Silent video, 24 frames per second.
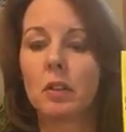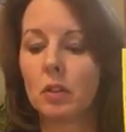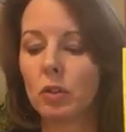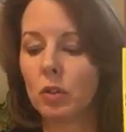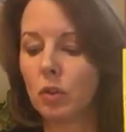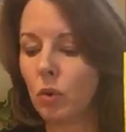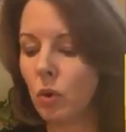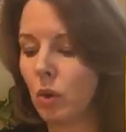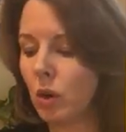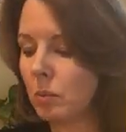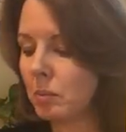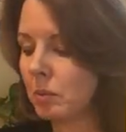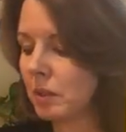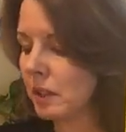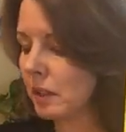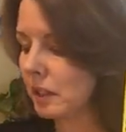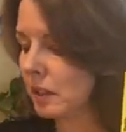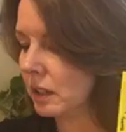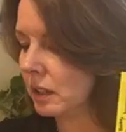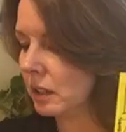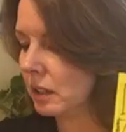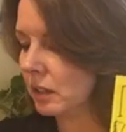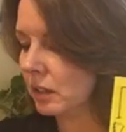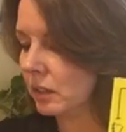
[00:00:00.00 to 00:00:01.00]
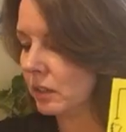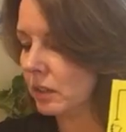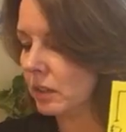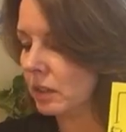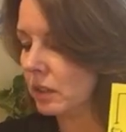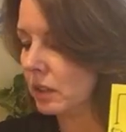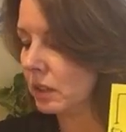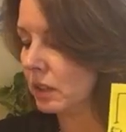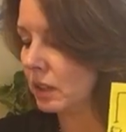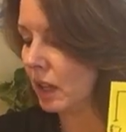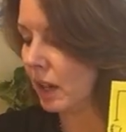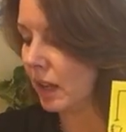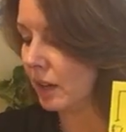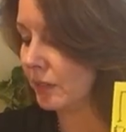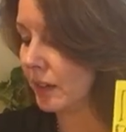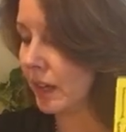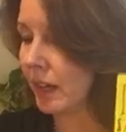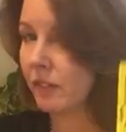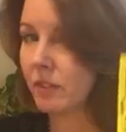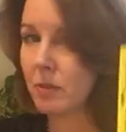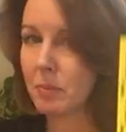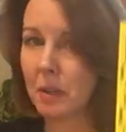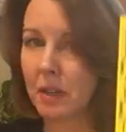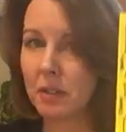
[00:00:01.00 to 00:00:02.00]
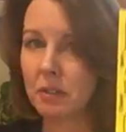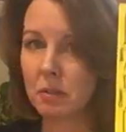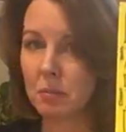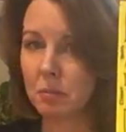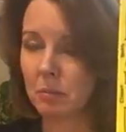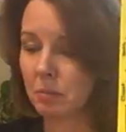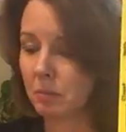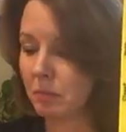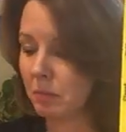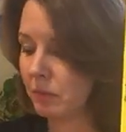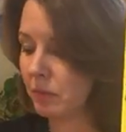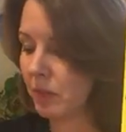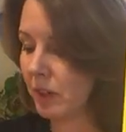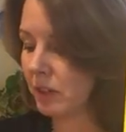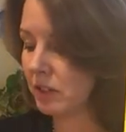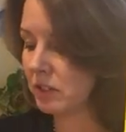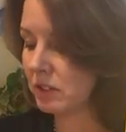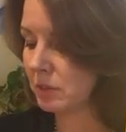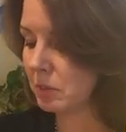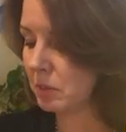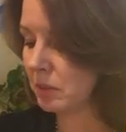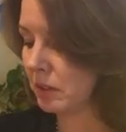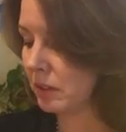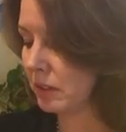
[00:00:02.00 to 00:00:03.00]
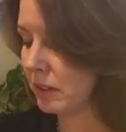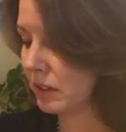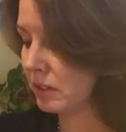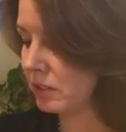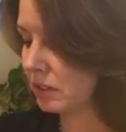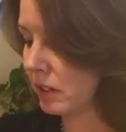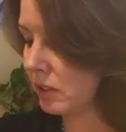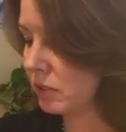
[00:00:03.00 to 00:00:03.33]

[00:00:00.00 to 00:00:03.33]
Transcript: Normally, they have a bedroom very similar to this.